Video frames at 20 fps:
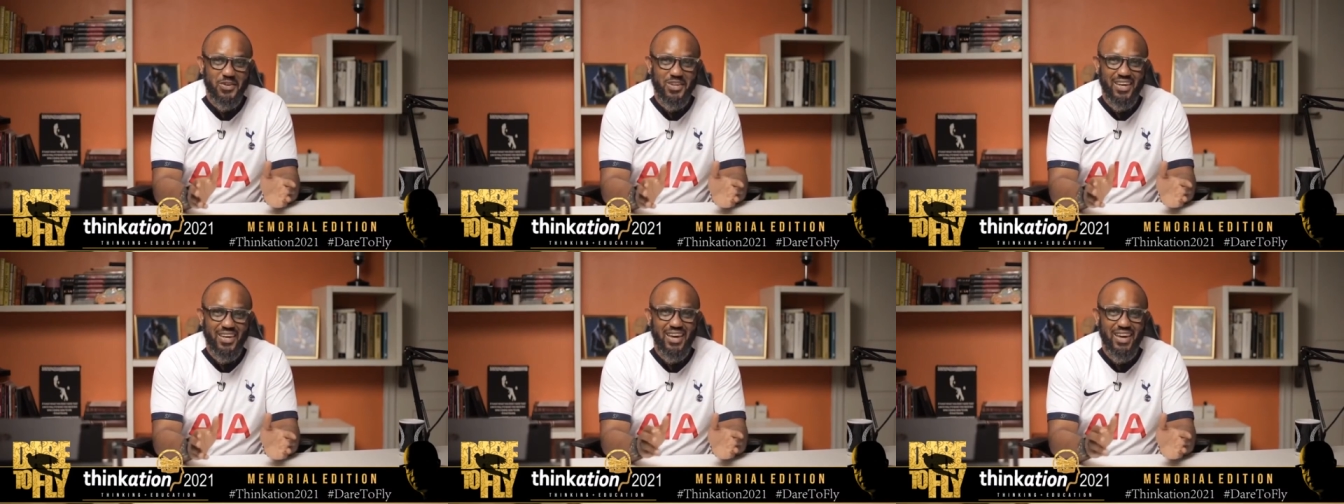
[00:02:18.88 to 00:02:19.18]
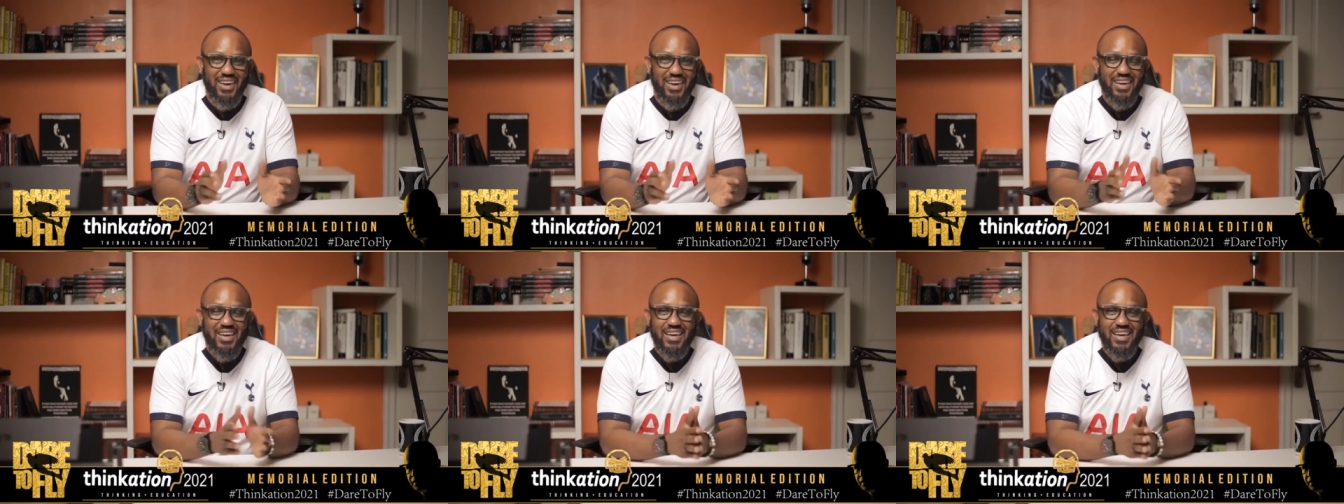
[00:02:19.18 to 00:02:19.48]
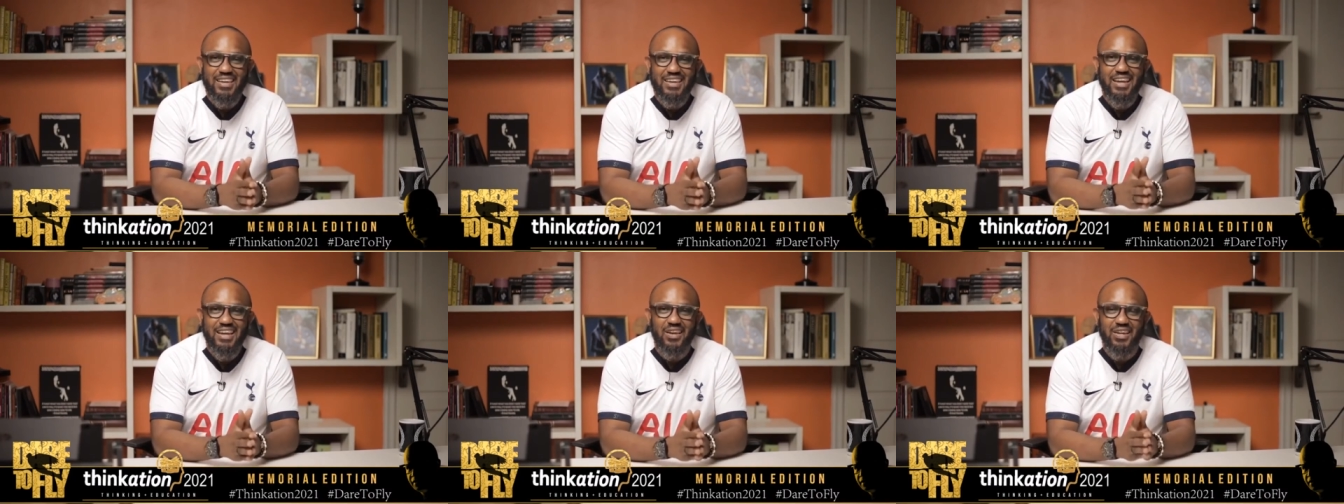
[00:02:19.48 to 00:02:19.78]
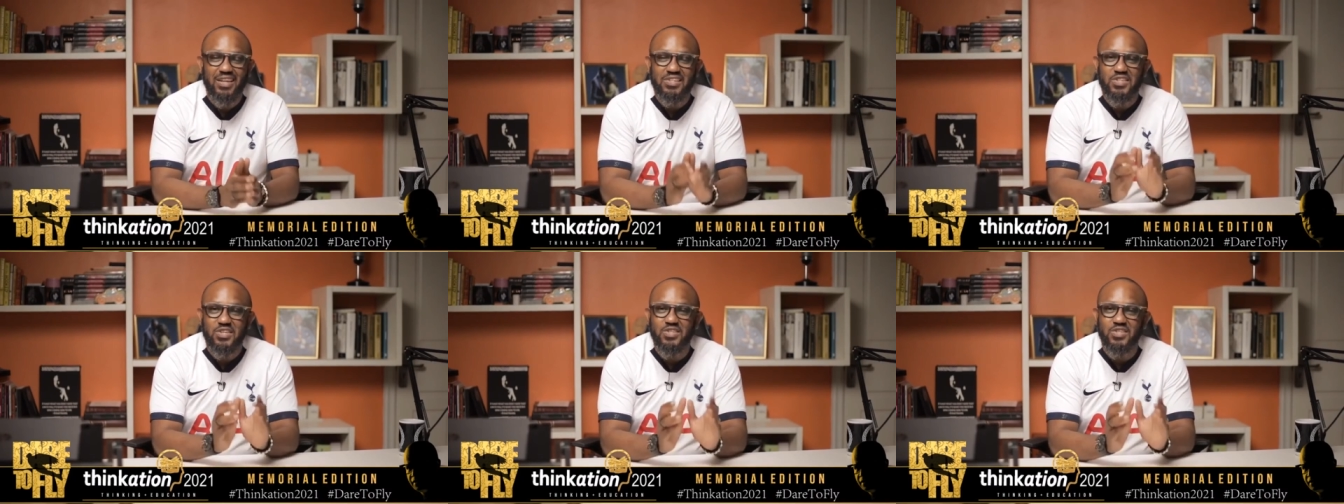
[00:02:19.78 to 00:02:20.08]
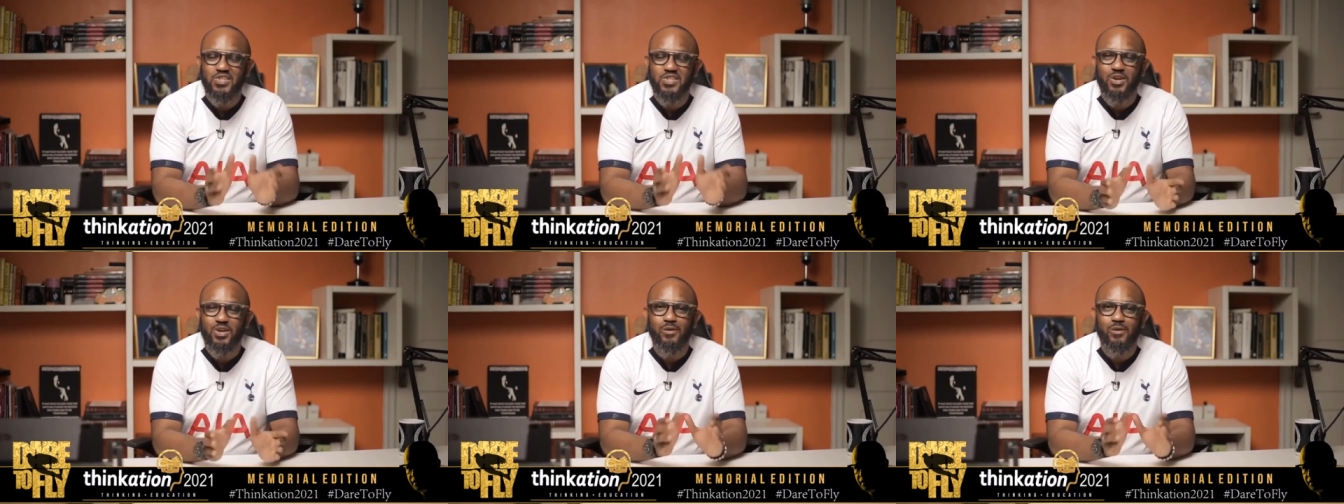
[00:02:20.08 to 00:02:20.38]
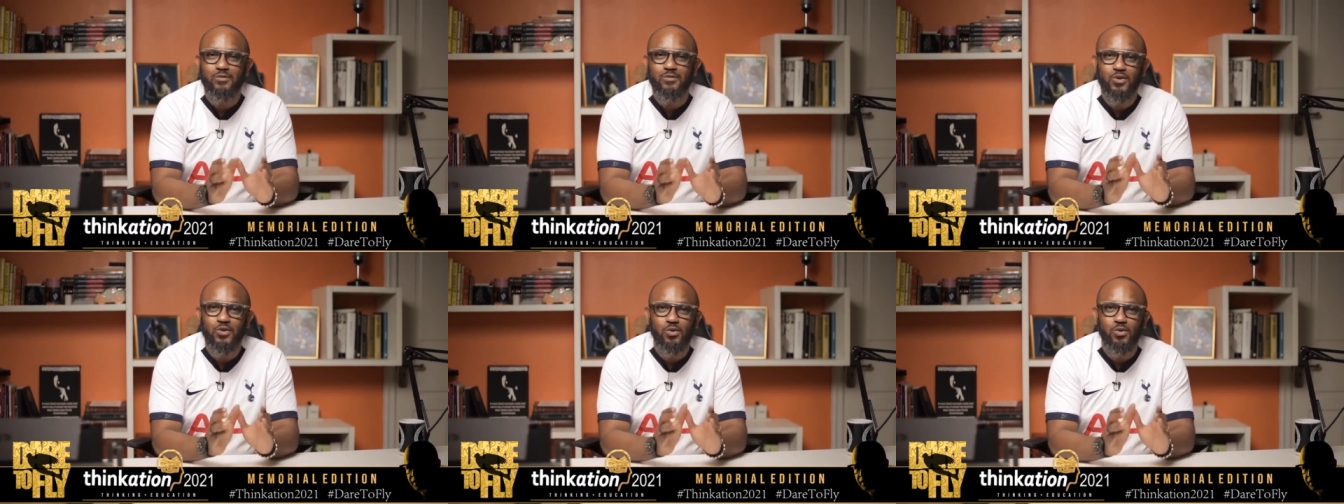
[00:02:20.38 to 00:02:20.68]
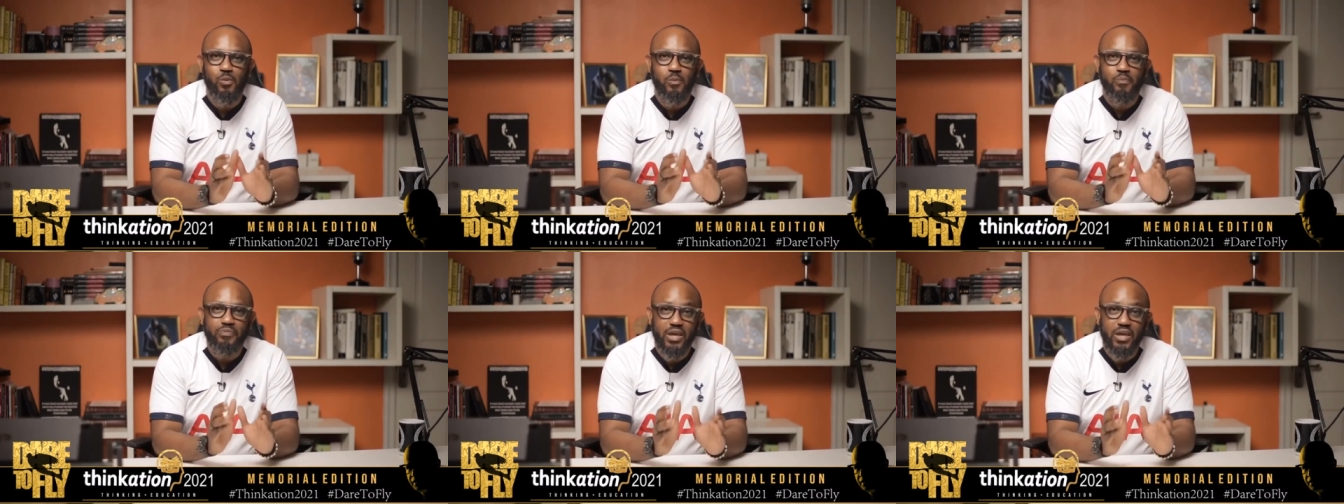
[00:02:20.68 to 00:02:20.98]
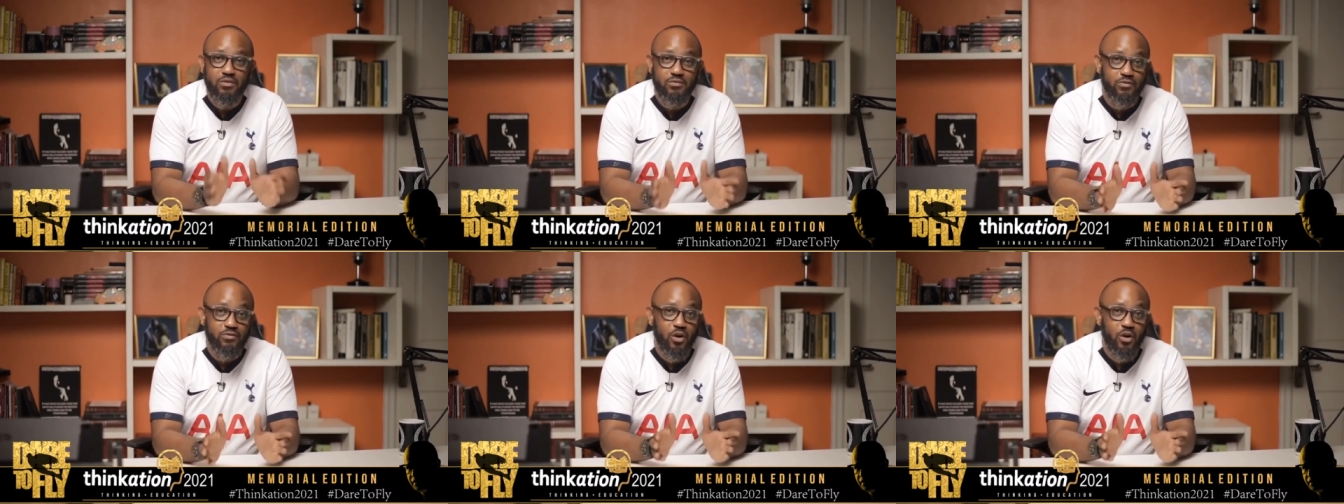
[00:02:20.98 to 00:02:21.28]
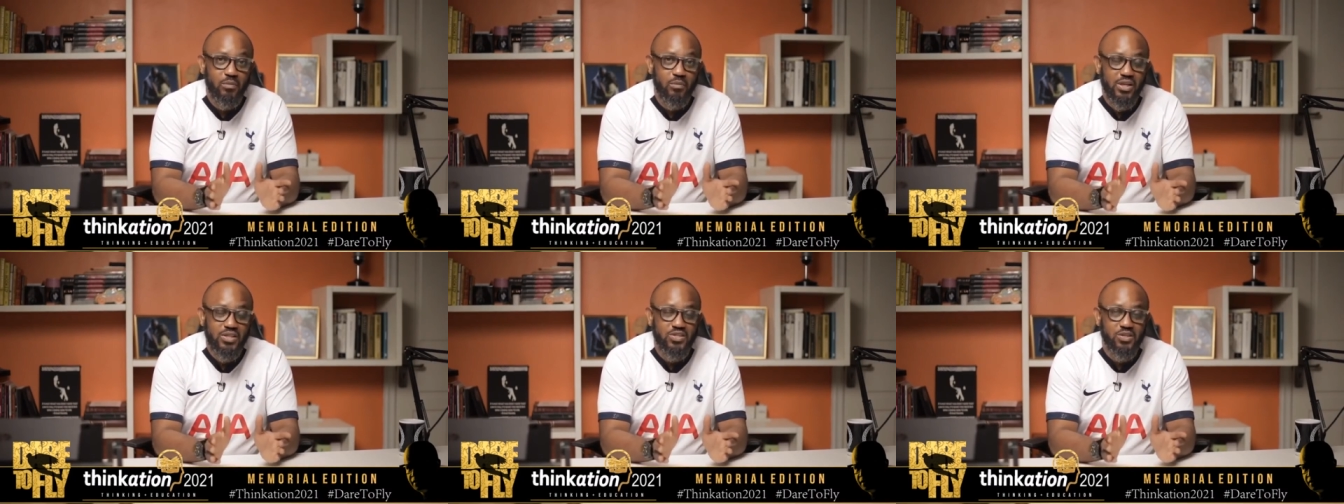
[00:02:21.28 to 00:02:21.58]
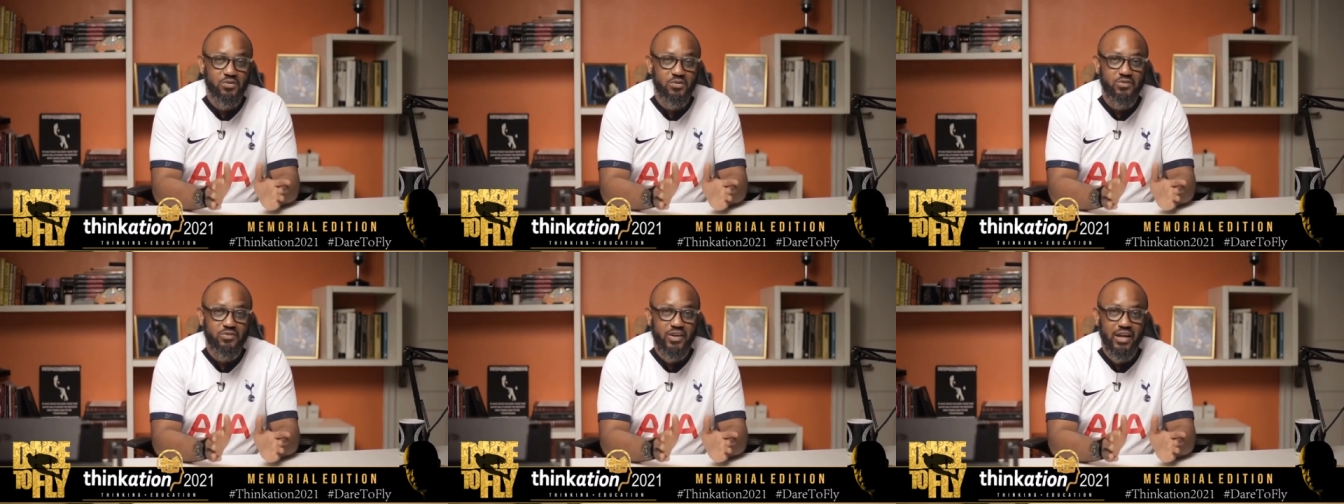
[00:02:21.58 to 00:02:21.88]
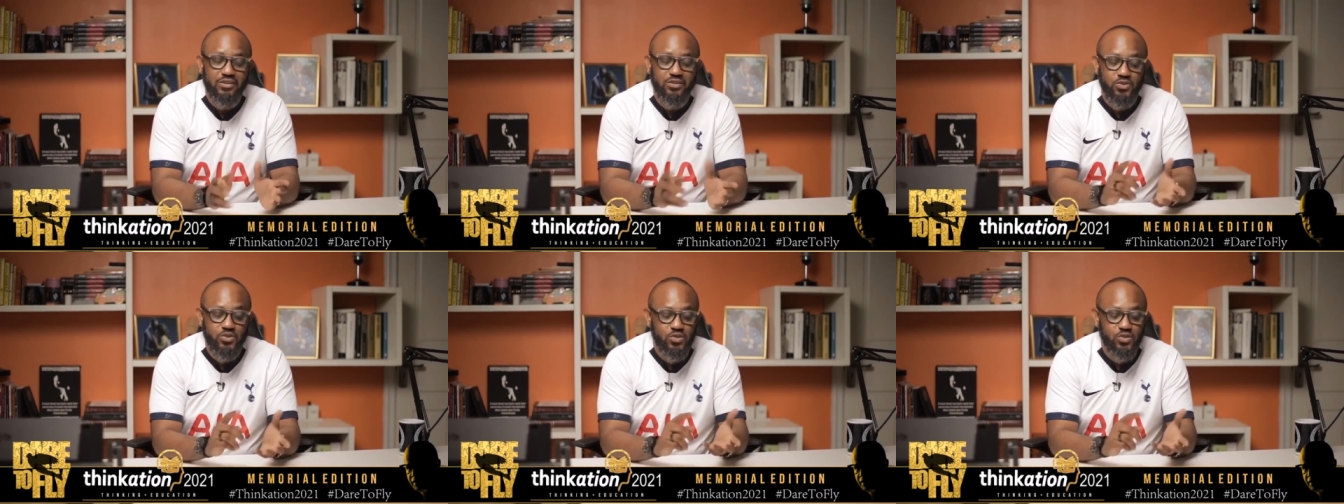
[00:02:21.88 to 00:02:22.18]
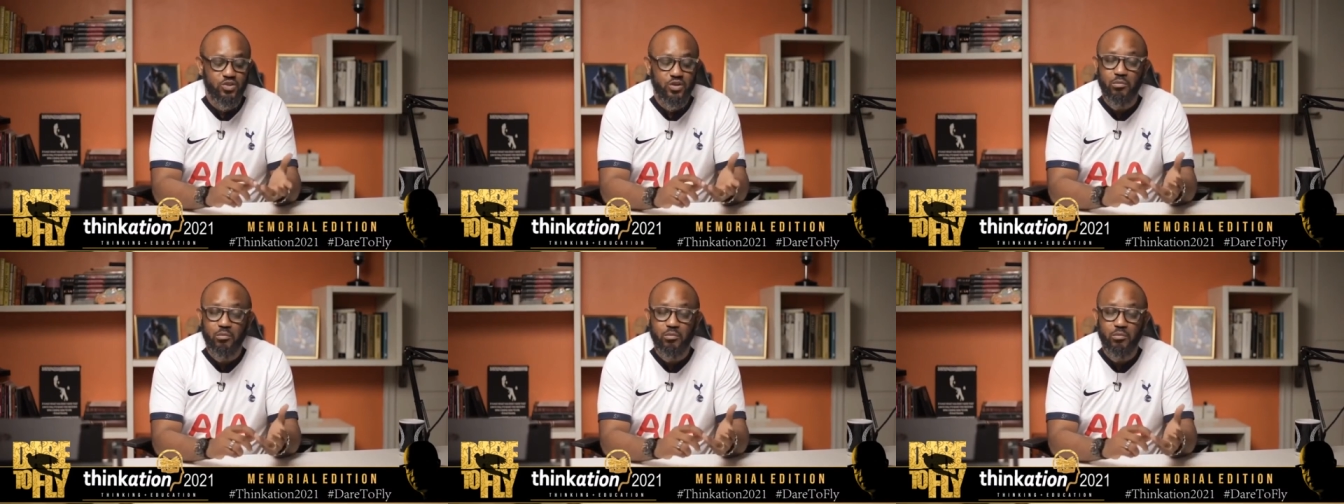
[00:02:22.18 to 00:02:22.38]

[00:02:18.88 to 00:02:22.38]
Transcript: okay? Now let's consider a few environmental factors.